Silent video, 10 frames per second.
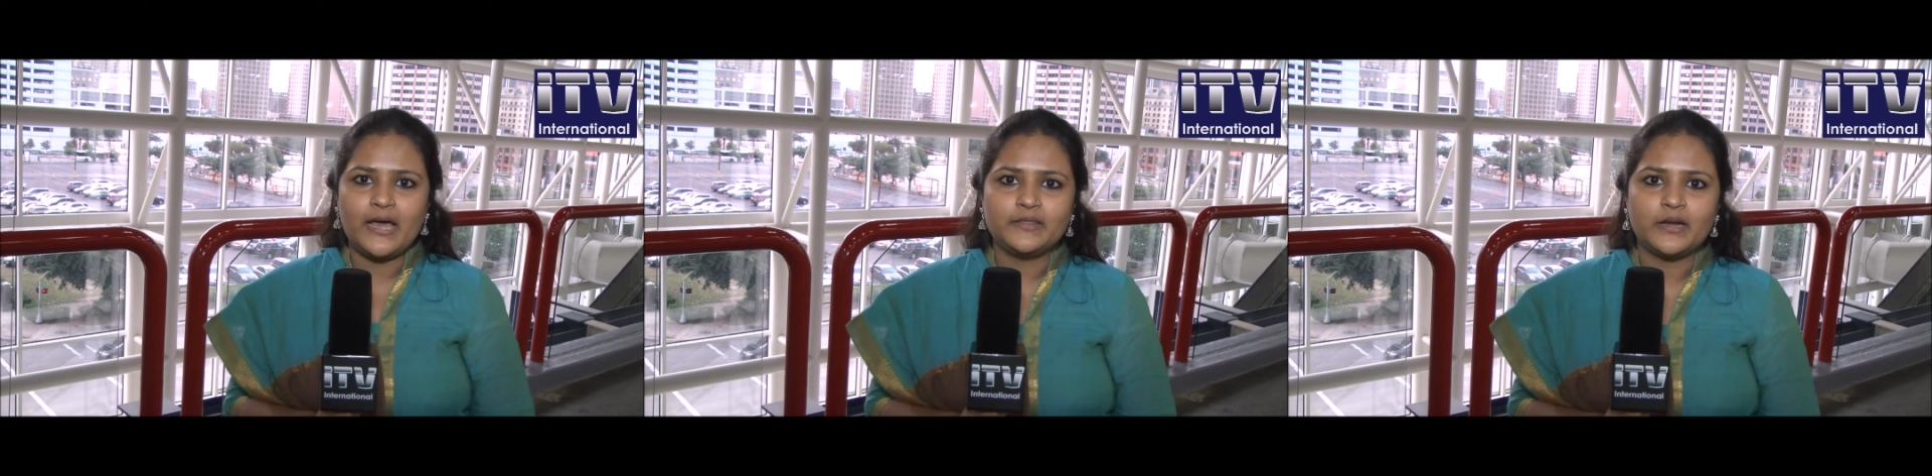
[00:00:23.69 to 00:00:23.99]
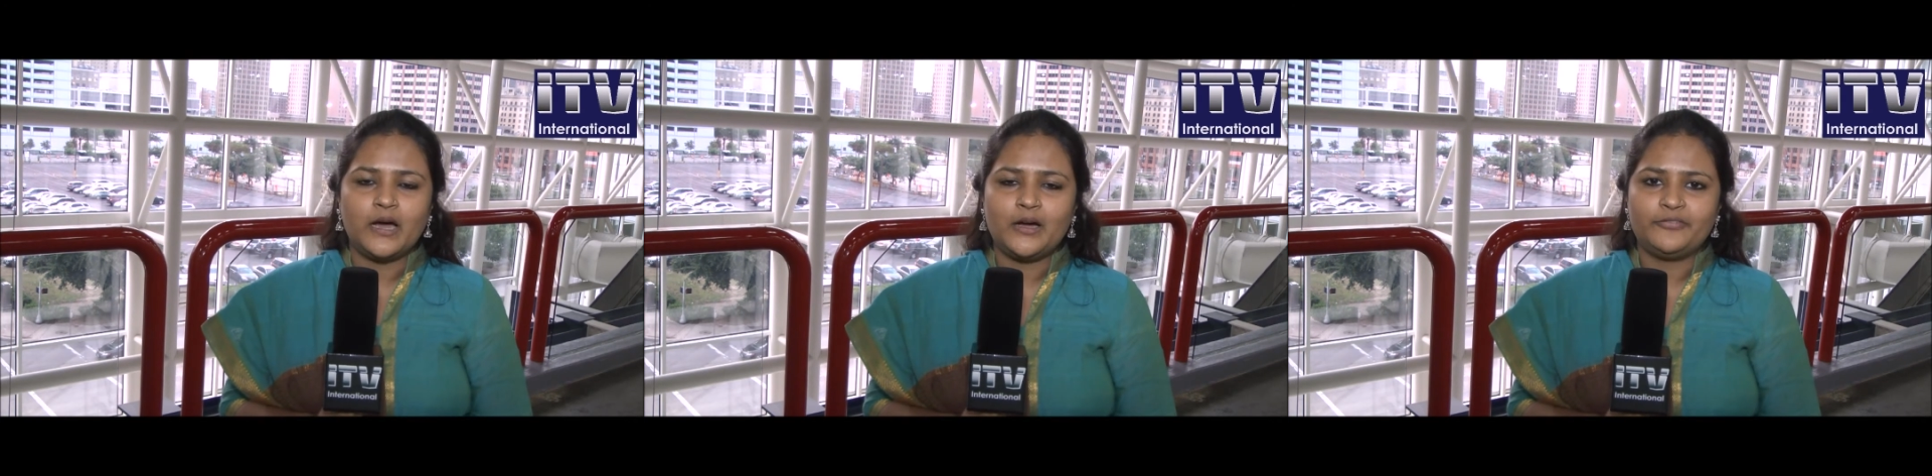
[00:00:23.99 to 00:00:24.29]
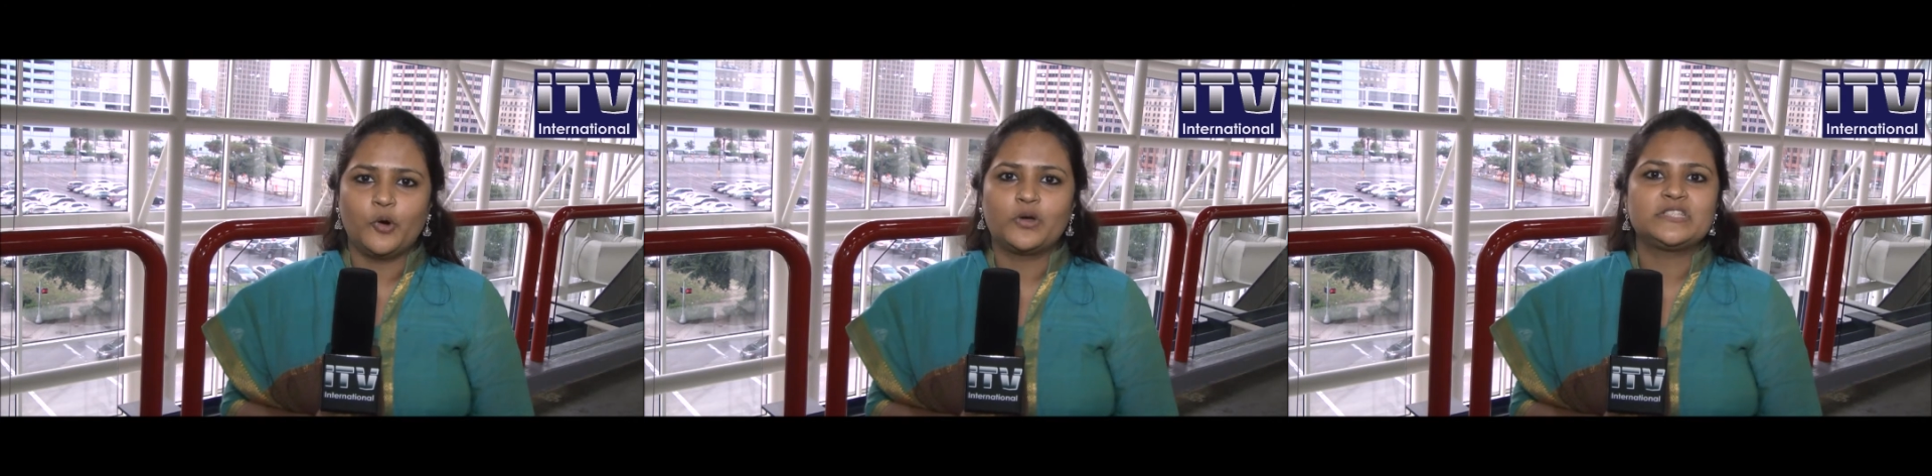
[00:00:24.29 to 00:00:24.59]

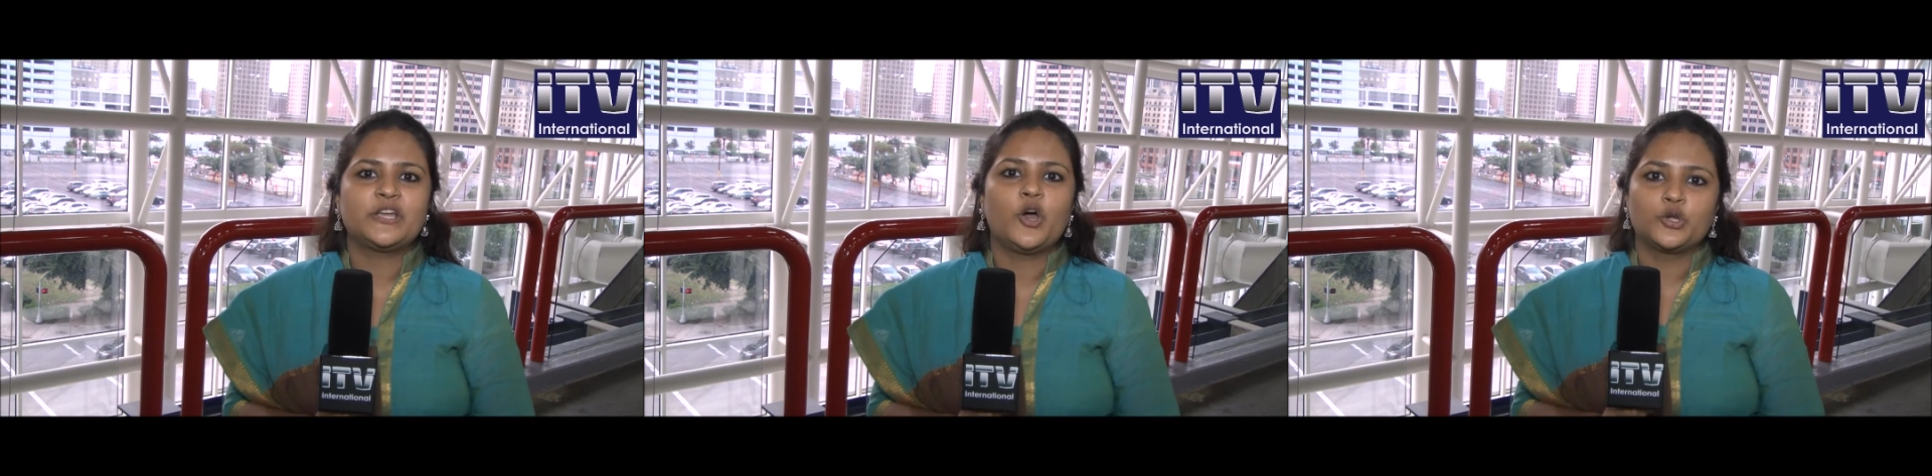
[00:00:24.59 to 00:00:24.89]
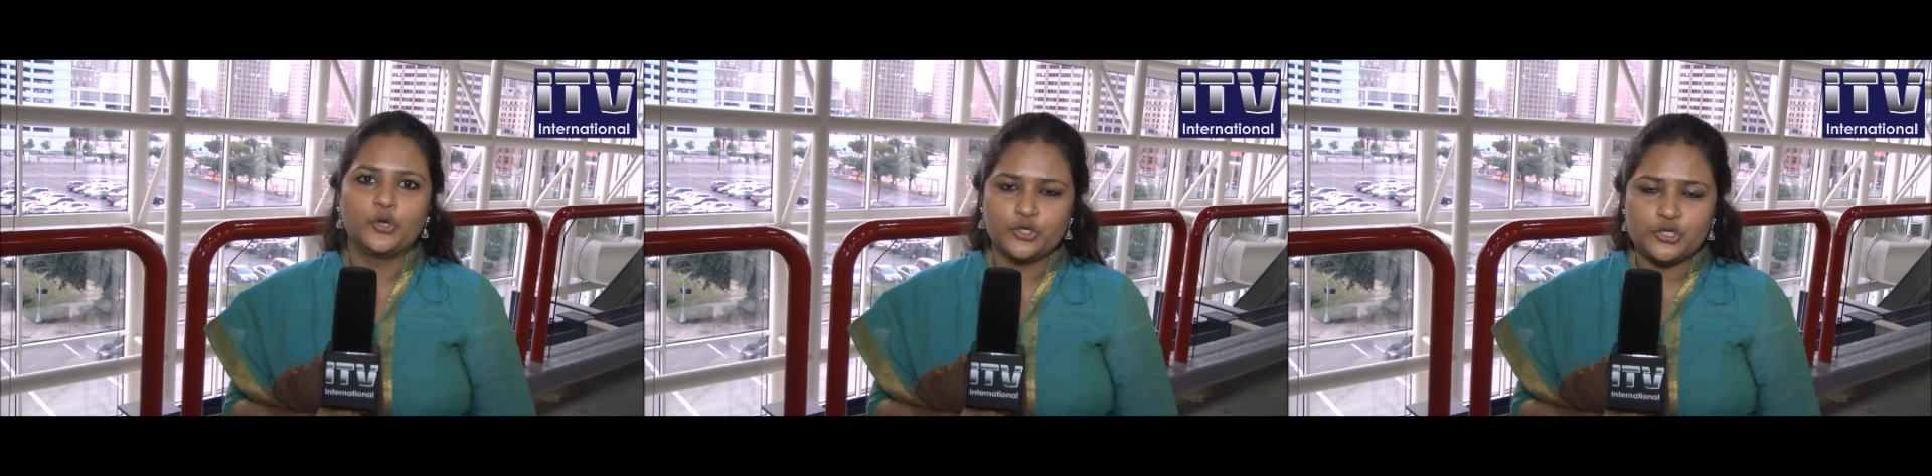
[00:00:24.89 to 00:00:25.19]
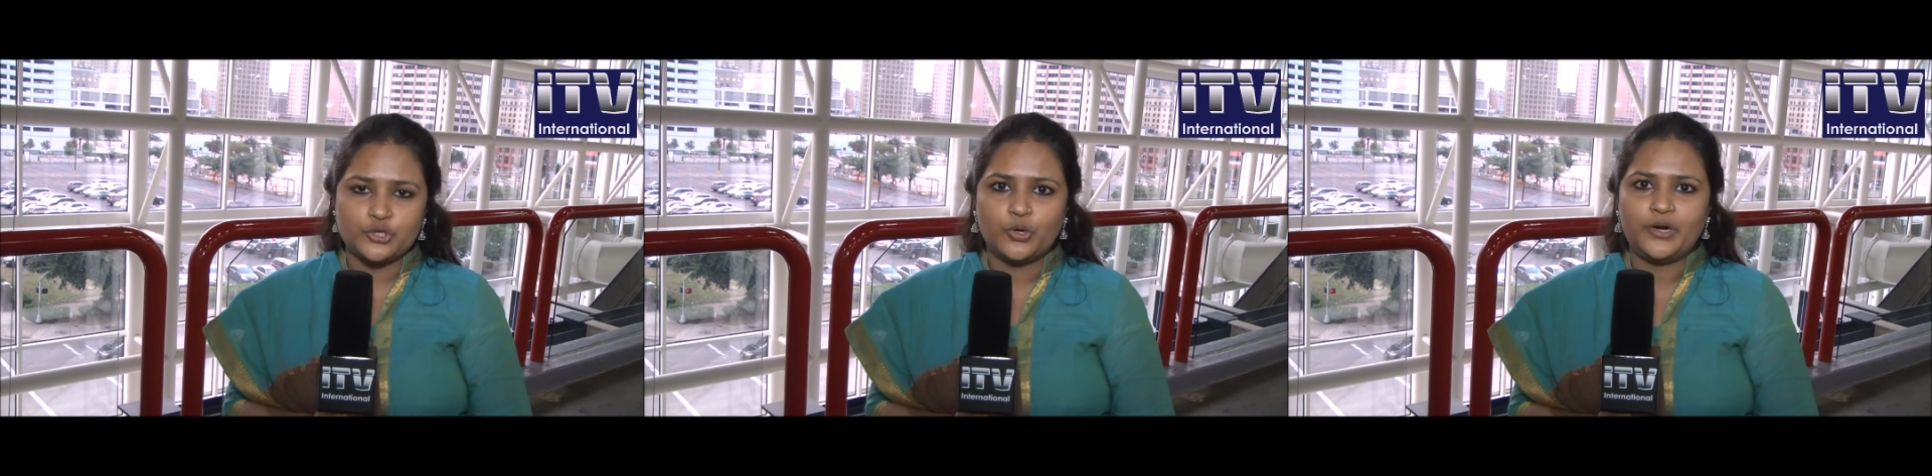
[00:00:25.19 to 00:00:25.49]
Andhra, focusing on
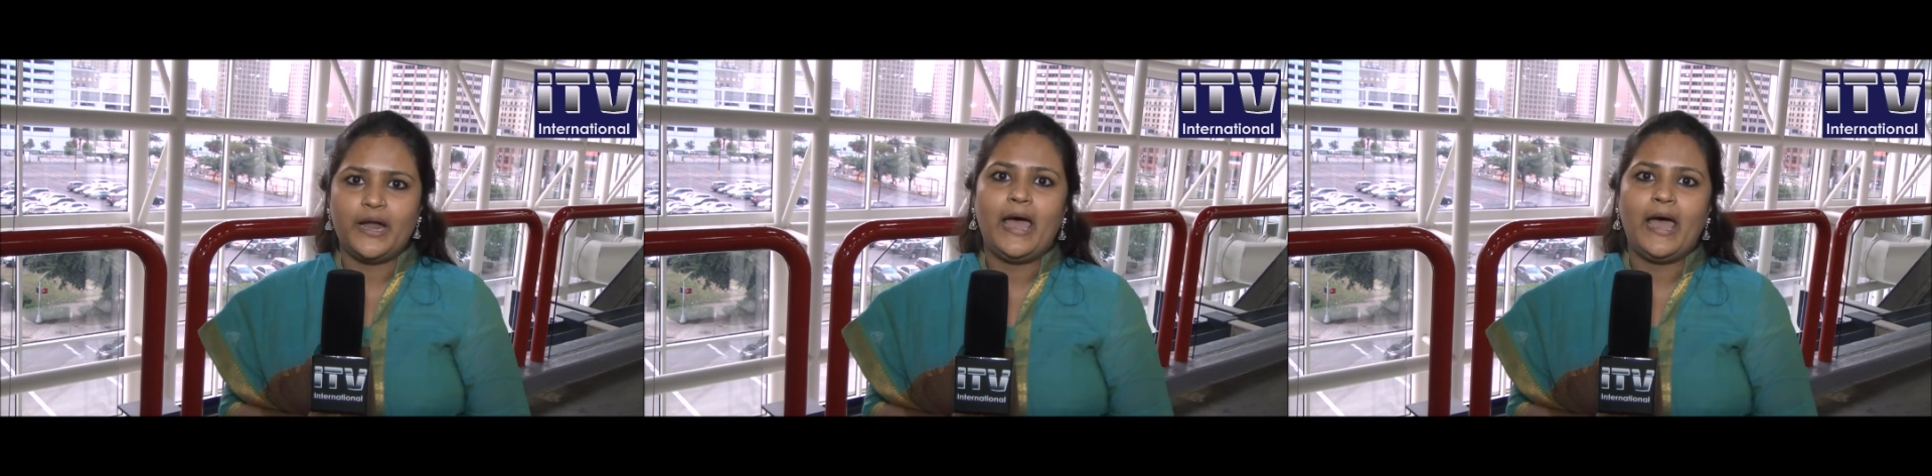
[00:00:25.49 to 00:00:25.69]
Guntur